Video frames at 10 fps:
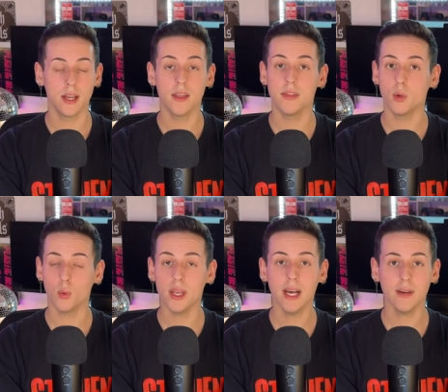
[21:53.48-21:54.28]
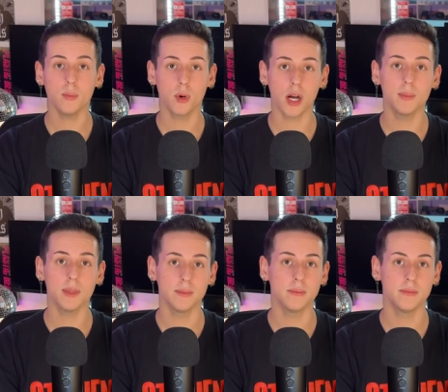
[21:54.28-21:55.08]
then we have a
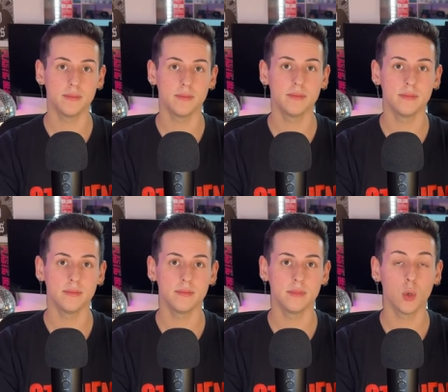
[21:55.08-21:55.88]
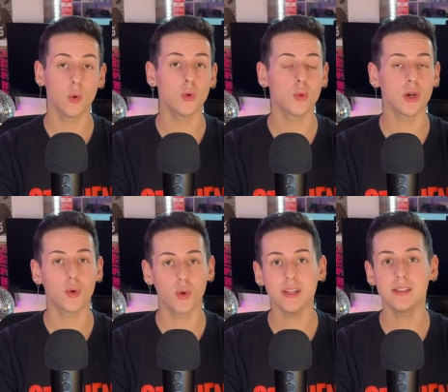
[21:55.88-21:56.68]
problem. We're
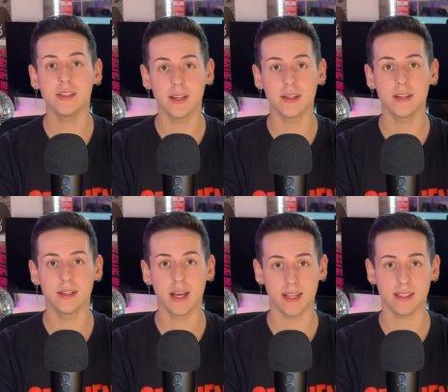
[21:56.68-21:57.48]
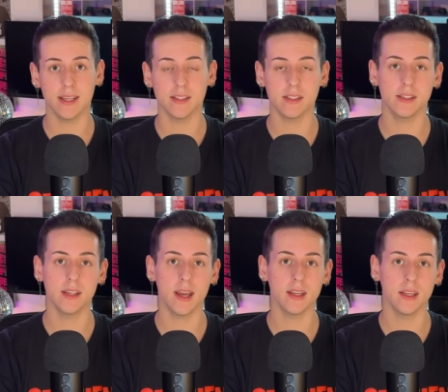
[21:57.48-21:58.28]
regressing as a
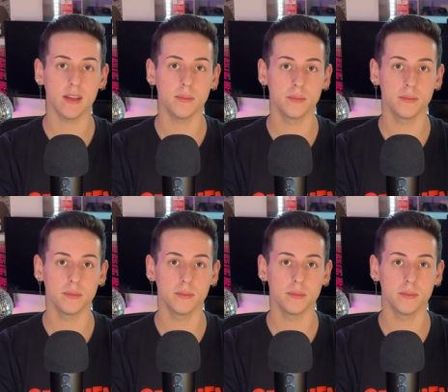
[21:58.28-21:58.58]
society.